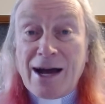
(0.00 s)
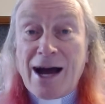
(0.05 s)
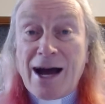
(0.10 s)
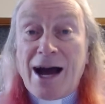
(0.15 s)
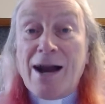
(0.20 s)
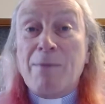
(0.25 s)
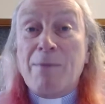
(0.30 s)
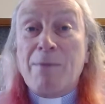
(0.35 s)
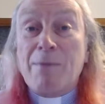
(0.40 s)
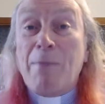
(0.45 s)

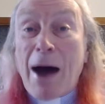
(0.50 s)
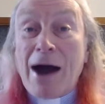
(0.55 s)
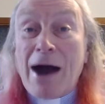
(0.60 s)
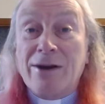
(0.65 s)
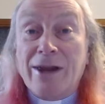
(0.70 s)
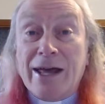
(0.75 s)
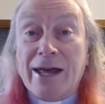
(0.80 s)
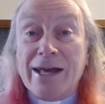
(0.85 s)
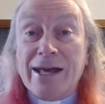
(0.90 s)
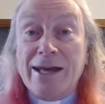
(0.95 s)
And
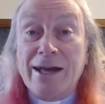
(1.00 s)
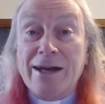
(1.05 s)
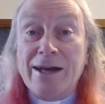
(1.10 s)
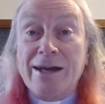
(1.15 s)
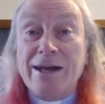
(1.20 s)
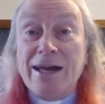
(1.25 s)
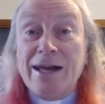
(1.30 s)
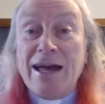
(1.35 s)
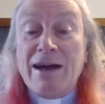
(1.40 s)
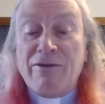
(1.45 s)
apparently,
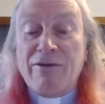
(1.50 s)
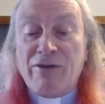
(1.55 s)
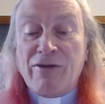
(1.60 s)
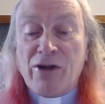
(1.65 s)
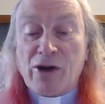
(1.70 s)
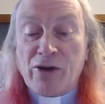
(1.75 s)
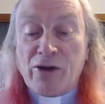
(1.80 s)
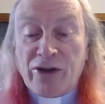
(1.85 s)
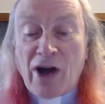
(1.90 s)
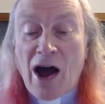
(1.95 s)
if
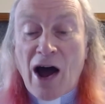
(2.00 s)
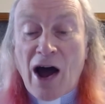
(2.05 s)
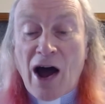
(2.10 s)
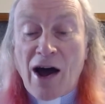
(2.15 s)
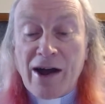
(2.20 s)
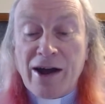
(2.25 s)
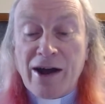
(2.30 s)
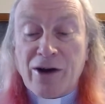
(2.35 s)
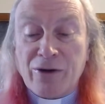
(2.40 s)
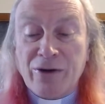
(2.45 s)
they're
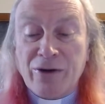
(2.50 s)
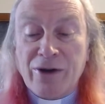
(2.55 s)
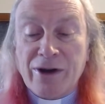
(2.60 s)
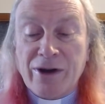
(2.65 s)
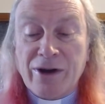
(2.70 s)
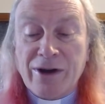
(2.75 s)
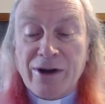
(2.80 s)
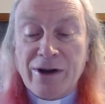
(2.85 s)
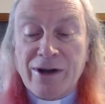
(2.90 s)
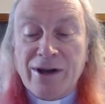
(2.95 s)
tired,
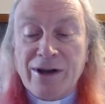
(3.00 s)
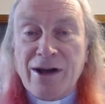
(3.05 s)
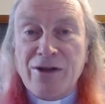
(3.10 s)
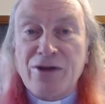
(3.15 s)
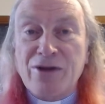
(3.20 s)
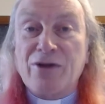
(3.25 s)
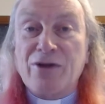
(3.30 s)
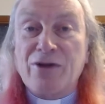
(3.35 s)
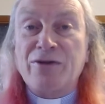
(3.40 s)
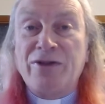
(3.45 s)

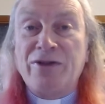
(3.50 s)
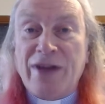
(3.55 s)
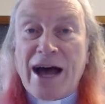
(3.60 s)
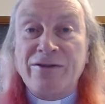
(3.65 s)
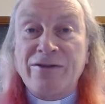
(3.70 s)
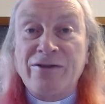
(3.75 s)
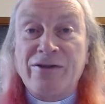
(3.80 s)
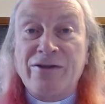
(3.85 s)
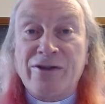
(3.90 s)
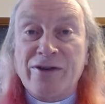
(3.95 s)
their
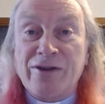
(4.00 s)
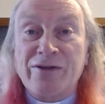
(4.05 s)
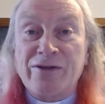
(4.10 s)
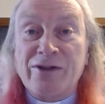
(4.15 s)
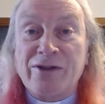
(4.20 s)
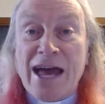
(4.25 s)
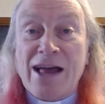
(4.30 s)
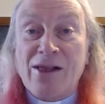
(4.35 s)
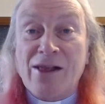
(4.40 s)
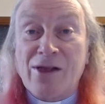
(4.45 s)
dances
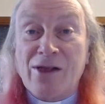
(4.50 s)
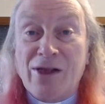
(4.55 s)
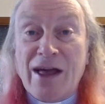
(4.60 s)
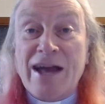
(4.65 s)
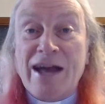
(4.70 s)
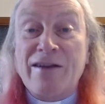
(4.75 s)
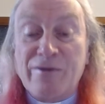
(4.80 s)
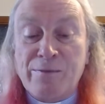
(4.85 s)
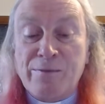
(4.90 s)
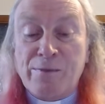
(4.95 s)
get
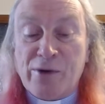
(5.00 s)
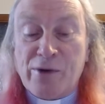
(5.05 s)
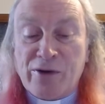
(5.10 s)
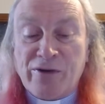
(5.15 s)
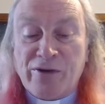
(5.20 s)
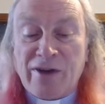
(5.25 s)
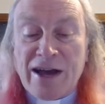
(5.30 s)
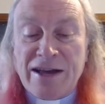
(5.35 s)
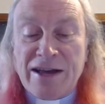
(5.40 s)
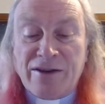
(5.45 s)
less
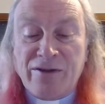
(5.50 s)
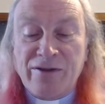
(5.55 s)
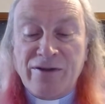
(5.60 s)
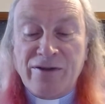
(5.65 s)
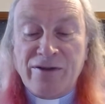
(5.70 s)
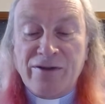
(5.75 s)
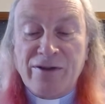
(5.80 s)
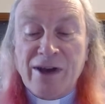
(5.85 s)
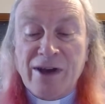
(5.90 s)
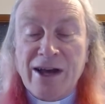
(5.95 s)

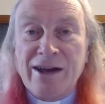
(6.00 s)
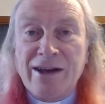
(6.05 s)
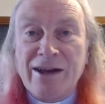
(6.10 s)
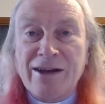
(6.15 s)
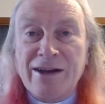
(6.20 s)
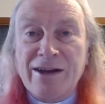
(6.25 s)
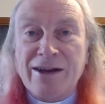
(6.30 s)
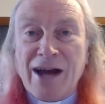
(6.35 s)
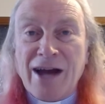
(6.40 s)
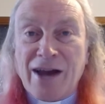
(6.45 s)
precise
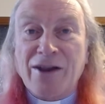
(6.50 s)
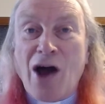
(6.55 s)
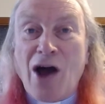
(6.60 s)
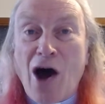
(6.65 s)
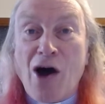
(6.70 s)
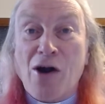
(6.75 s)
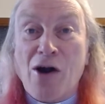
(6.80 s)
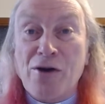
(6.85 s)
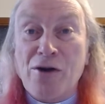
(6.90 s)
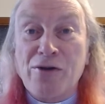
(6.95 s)
and
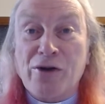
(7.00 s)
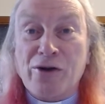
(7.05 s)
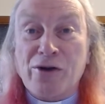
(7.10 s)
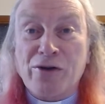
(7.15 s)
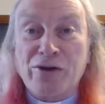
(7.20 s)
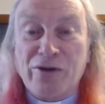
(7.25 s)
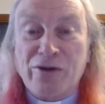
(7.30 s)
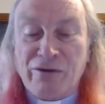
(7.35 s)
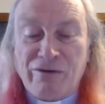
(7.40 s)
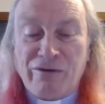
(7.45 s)
harder
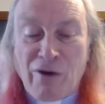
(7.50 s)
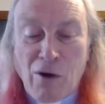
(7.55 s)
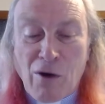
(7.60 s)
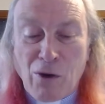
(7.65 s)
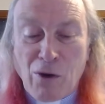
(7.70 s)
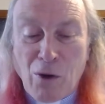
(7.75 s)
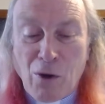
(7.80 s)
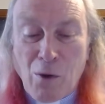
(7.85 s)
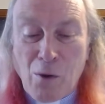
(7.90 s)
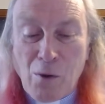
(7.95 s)
to
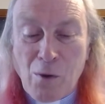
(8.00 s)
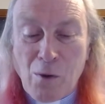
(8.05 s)
follow.